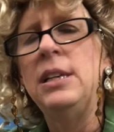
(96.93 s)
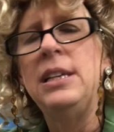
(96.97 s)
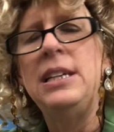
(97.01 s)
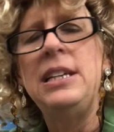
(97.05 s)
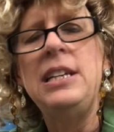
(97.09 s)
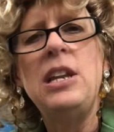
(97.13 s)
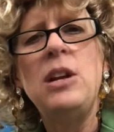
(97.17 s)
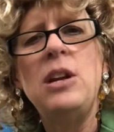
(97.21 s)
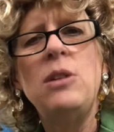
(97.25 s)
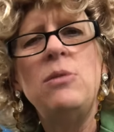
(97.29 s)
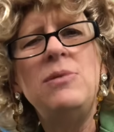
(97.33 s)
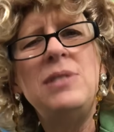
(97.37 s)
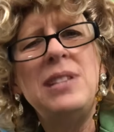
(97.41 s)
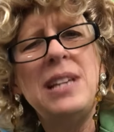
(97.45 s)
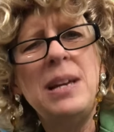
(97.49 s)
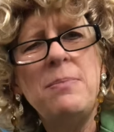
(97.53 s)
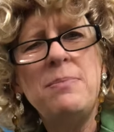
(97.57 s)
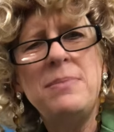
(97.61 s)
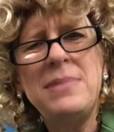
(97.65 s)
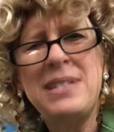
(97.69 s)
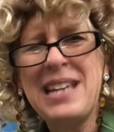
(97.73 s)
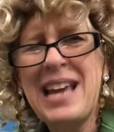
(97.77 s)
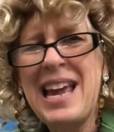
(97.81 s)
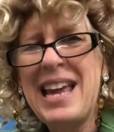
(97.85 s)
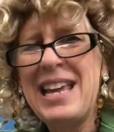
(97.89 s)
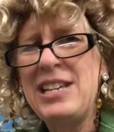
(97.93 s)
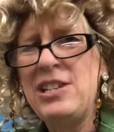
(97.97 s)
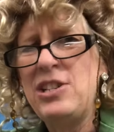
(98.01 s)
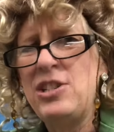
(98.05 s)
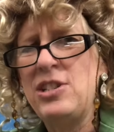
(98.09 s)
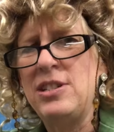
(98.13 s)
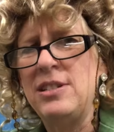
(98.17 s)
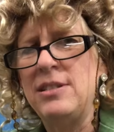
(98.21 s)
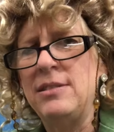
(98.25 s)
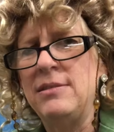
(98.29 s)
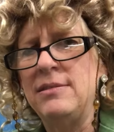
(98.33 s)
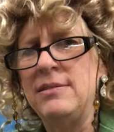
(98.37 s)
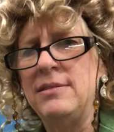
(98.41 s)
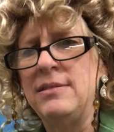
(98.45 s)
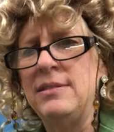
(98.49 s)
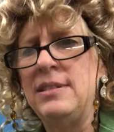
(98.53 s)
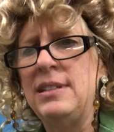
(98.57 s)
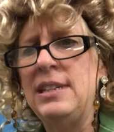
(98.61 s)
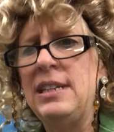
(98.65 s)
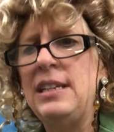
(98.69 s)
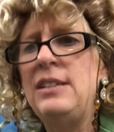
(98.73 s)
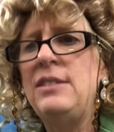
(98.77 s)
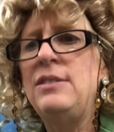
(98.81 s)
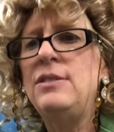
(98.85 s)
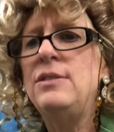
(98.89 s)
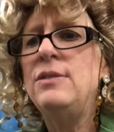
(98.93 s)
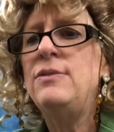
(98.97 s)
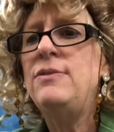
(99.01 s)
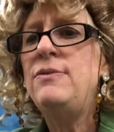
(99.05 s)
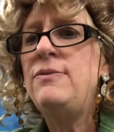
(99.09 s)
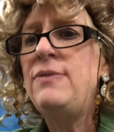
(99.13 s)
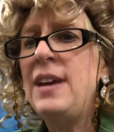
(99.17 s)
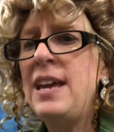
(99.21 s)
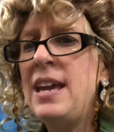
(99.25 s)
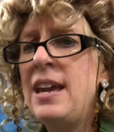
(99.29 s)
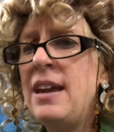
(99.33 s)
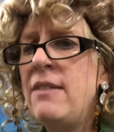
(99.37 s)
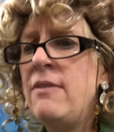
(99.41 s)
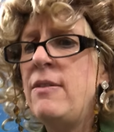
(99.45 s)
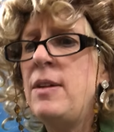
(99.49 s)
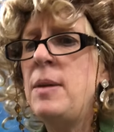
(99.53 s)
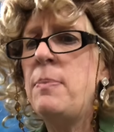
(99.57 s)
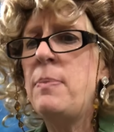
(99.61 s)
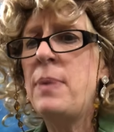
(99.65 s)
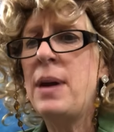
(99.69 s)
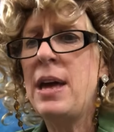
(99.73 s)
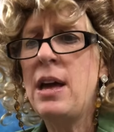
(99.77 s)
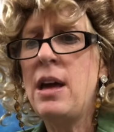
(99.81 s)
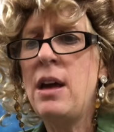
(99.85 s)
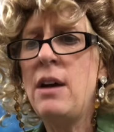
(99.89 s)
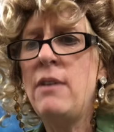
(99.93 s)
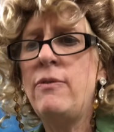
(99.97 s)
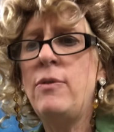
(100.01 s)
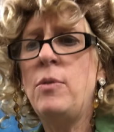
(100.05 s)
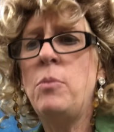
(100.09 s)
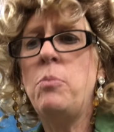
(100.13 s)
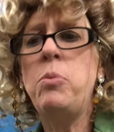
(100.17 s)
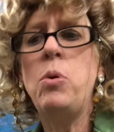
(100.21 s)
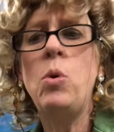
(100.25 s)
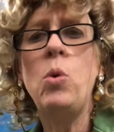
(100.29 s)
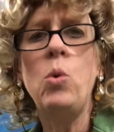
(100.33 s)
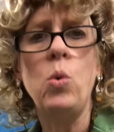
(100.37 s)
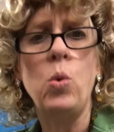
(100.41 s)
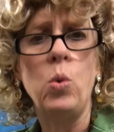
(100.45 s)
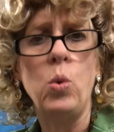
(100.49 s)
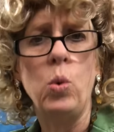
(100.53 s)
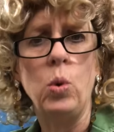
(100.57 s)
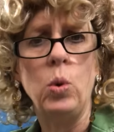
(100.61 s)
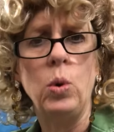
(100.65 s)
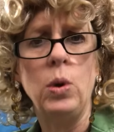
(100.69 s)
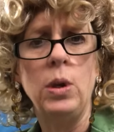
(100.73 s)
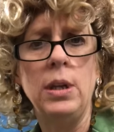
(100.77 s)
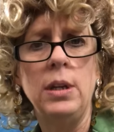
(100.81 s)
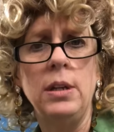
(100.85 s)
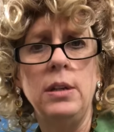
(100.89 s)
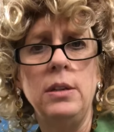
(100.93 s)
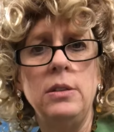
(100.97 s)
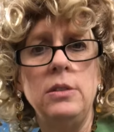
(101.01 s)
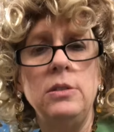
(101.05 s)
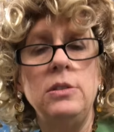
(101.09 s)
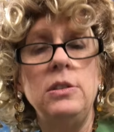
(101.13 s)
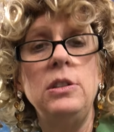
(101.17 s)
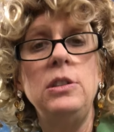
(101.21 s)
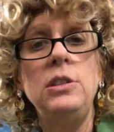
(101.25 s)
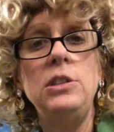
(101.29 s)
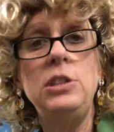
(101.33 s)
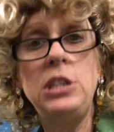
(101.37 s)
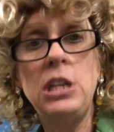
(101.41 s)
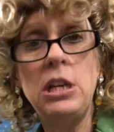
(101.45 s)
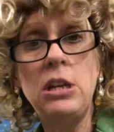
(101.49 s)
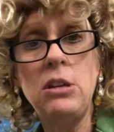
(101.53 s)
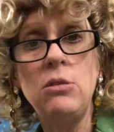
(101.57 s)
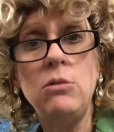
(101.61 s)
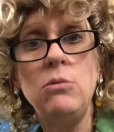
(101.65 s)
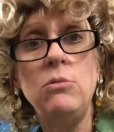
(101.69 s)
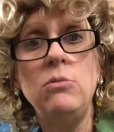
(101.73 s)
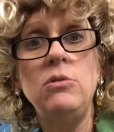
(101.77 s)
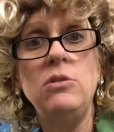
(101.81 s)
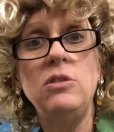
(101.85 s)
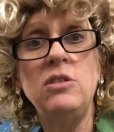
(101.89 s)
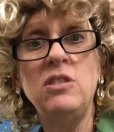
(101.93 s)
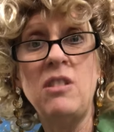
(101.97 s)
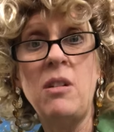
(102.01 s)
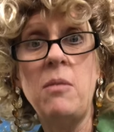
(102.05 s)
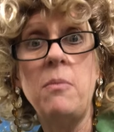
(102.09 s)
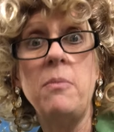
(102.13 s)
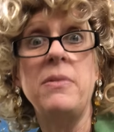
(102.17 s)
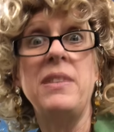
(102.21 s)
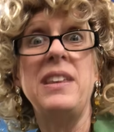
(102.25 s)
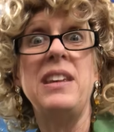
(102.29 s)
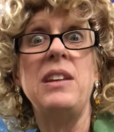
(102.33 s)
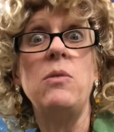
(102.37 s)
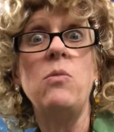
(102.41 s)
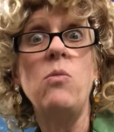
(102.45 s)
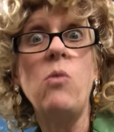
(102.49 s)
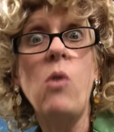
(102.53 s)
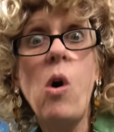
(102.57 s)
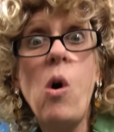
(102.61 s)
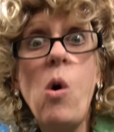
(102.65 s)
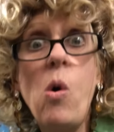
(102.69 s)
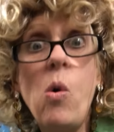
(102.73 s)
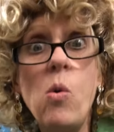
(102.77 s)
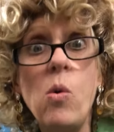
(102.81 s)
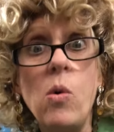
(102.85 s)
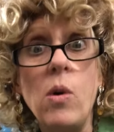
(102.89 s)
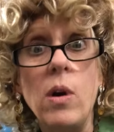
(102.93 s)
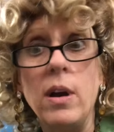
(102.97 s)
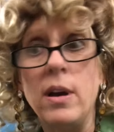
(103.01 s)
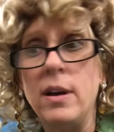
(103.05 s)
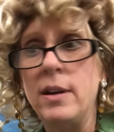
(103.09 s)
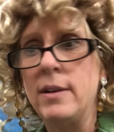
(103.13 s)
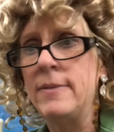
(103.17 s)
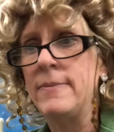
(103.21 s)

You know, temptation is a very powerful pull to do something wrong.